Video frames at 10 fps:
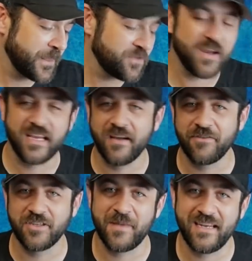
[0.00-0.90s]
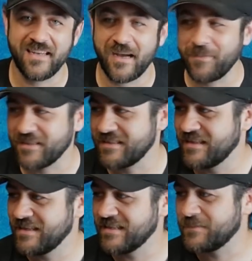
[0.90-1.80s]
try and cover as many topics
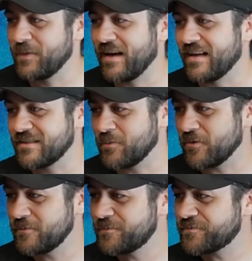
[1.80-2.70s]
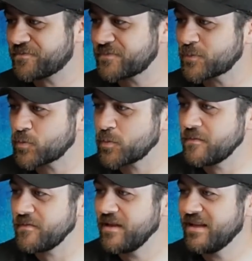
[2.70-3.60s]
as possible.
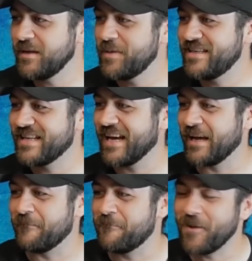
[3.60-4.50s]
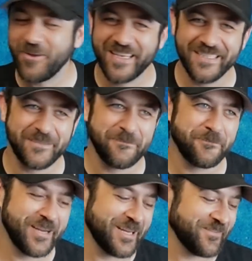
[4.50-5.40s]
Limited time. Falcons of
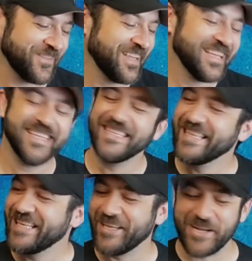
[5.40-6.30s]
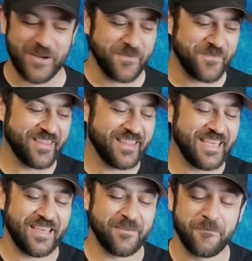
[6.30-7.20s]
Freedom.
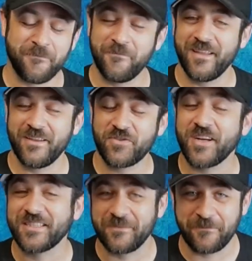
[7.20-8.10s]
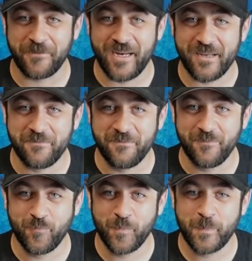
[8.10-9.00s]
The Trucks of Freedom
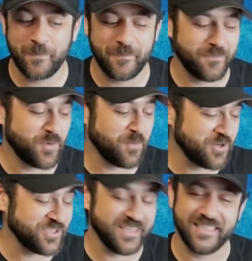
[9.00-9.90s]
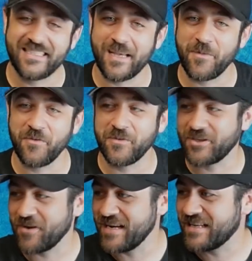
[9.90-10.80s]
promotion this summer
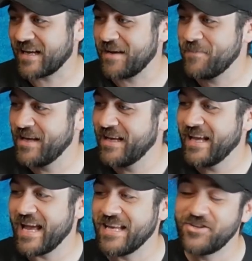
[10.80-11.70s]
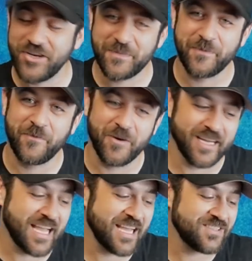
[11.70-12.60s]
was a great time. And just before
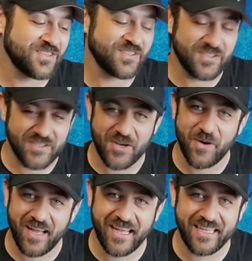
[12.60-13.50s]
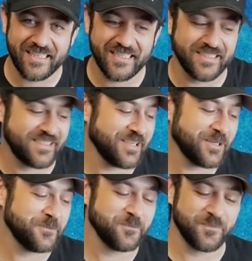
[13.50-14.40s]
it got so hot,
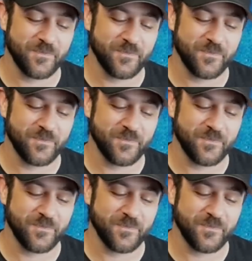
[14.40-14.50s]
so